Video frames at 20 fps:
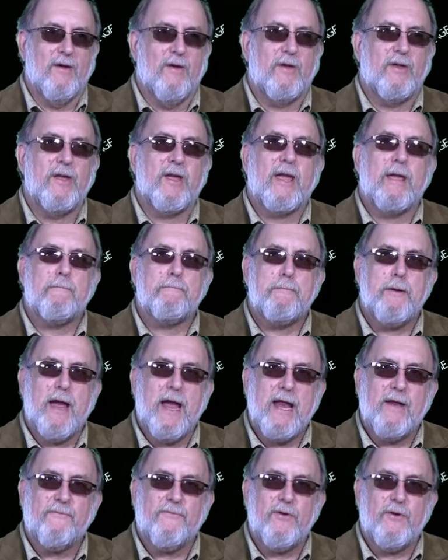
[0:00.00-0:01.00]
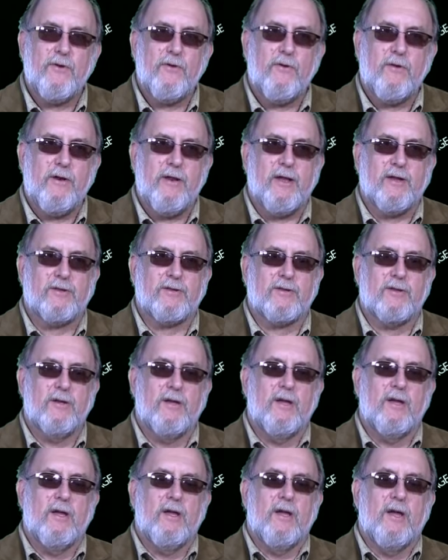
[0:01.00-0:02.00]
You get paid for doing this.
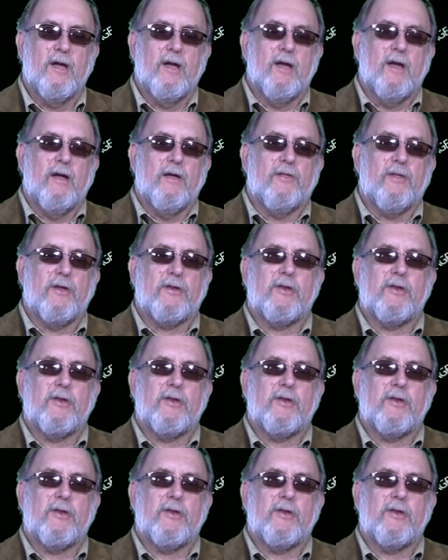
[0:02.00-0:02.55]
The